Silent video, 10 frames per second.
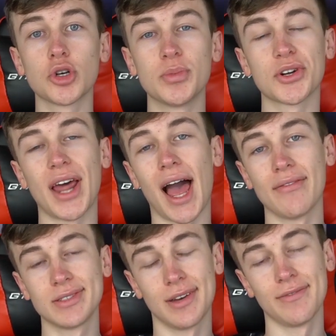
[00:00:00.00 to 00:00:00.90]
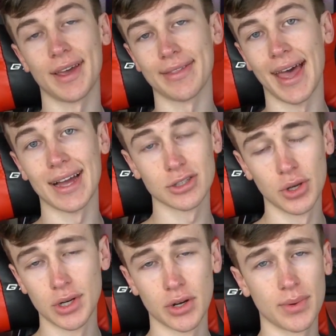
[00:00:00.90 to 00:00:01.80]
groups are going to have stuff like that.
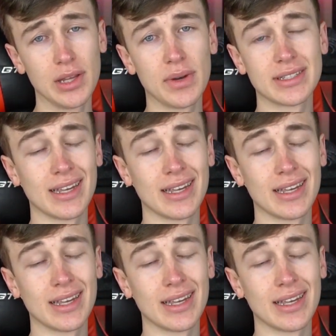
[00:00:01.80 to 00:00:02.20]
Really what